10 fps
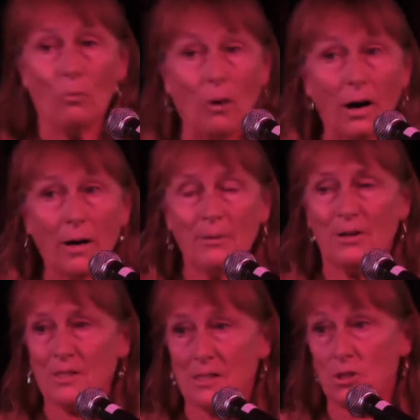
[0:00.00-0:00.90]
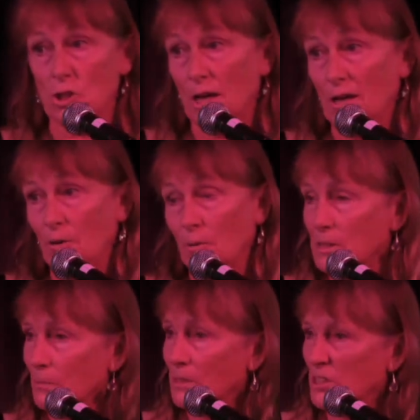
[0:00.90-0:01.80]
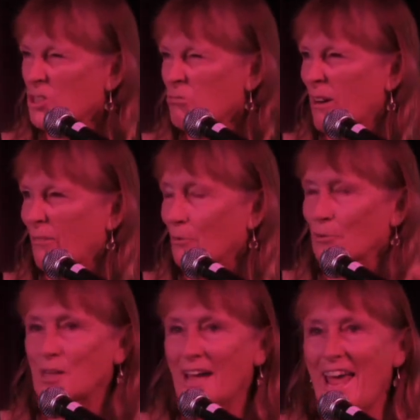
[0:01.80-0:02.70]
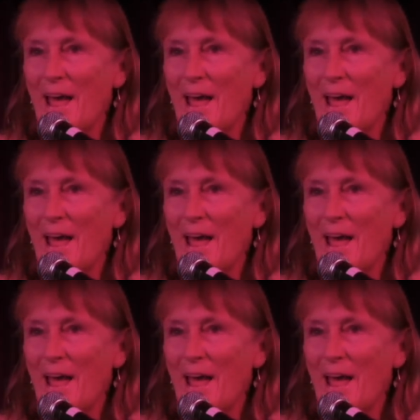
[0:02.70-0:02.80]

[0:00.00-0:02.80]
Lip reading: Why? Because he's genuine, he's a bit disheveled,